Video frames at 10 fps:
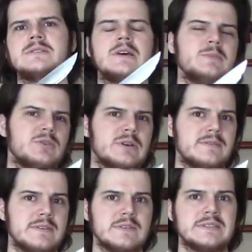Some of you
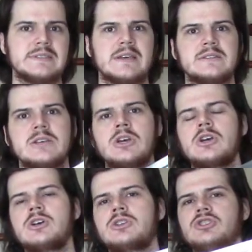have even sent
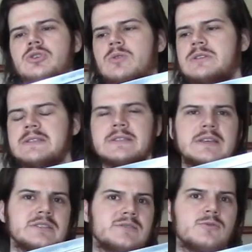swords and
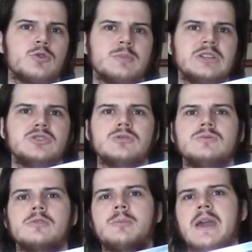things for me to
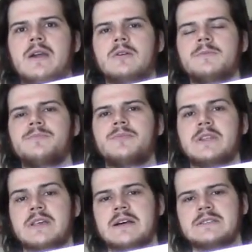repair
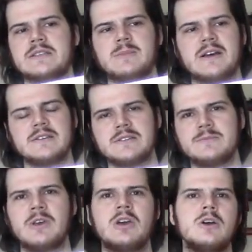and customize.